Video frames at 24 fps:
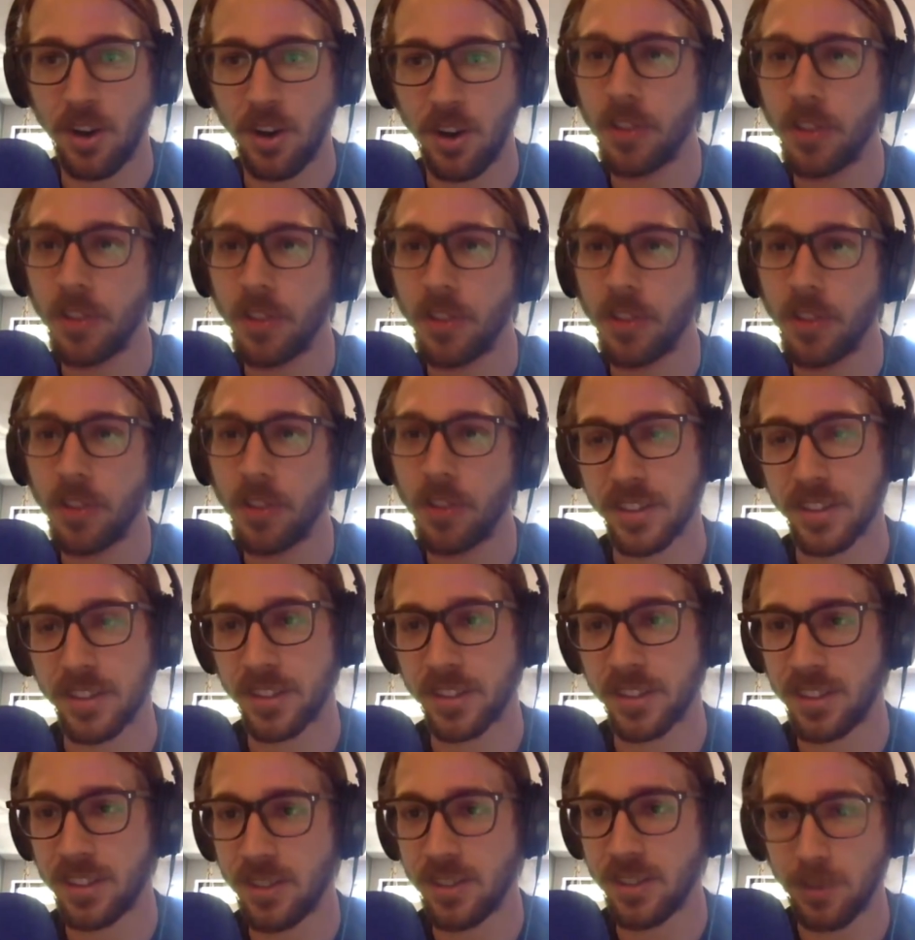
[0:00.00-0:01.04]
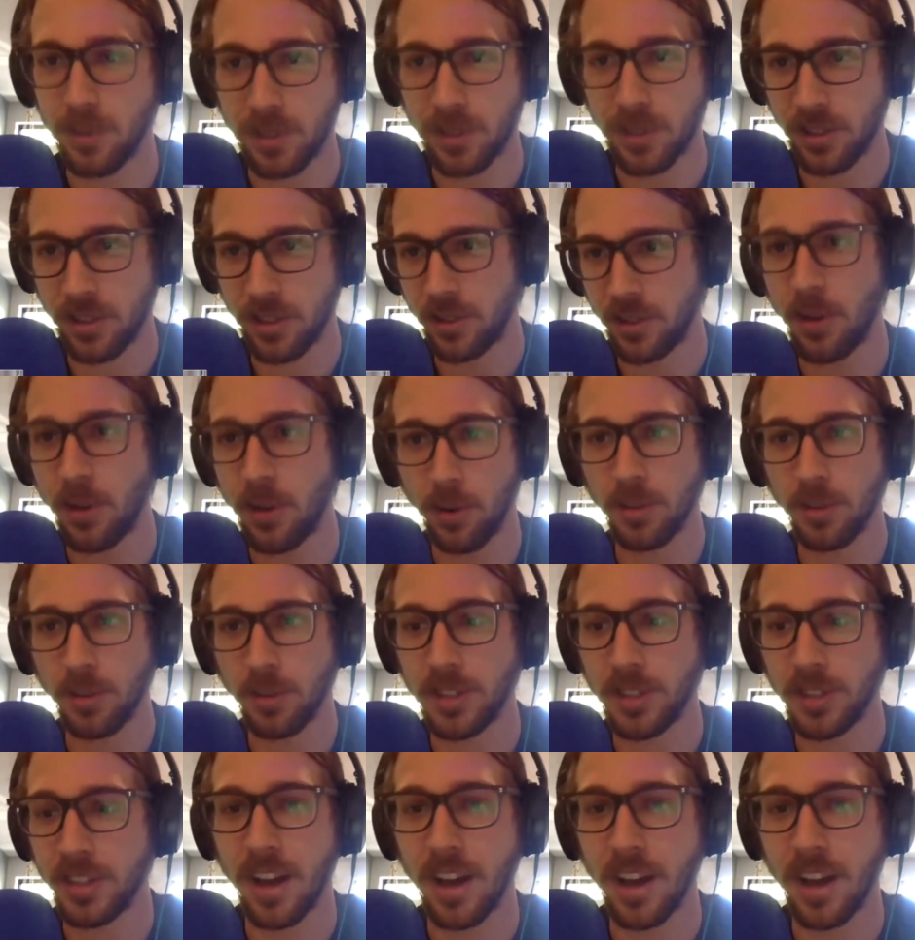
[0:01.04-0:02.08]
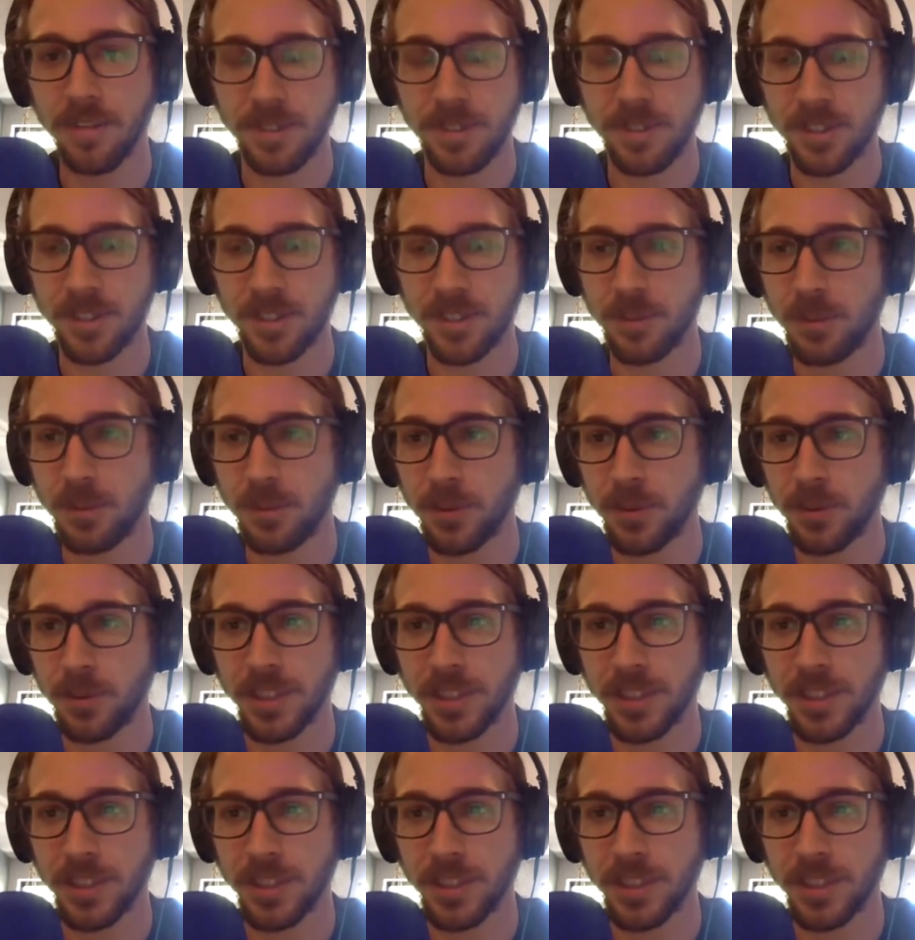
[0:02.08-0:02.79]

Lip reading: all the ETH in existence, which is totally not feasible,